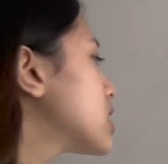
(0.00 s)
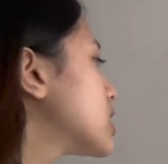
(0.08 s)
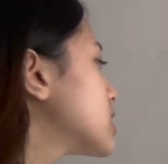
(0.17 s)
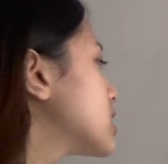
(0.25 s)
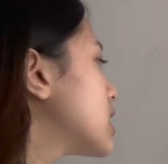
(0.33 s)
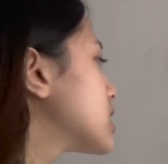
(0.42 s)

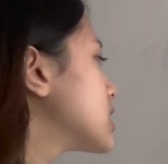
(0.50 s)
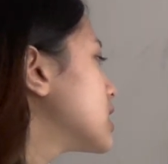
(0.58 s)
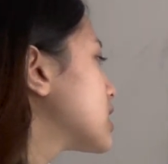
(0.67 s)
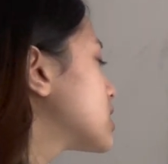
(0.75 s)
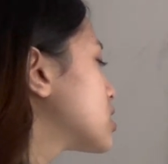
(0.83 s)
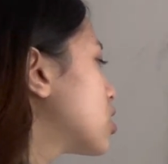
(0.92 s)
acid has
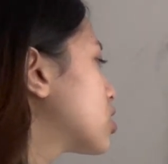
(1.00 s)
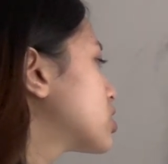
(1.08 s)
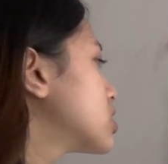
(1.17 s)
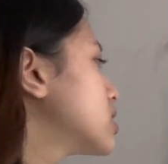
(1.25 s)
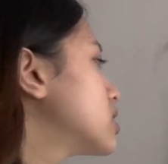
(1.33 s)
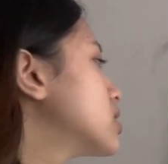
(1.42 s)
less
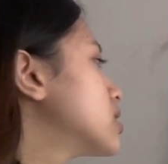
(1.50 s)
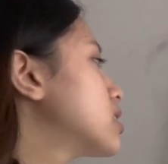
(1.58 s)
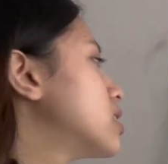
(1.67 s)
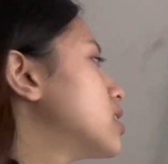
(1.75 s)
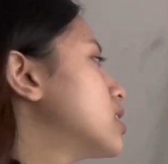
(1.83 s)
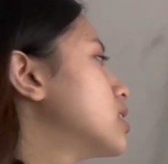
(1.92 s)
oxygen
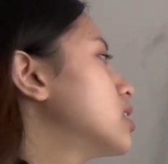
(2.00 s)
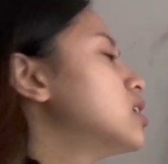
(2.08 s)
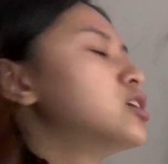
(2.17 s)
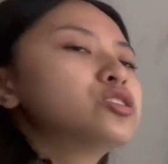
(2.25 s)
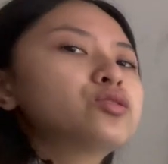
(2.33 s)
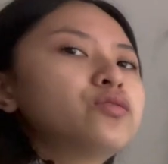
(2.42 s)
than
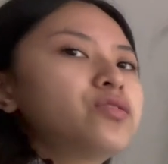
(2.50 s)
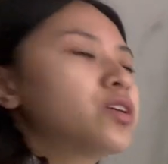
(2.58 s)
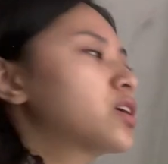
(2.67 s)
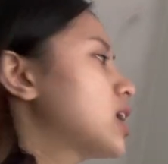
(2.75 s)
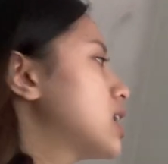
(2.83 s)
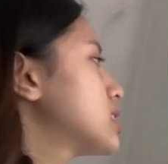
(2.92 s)
sulfuric
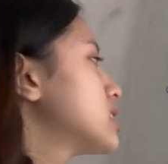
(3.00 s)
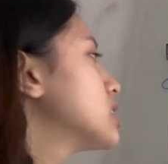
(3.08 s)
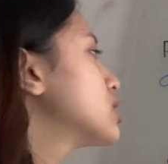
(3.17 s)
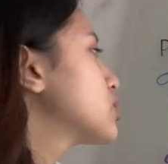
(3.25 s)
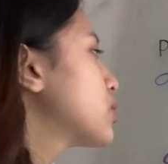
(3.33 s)
acid, so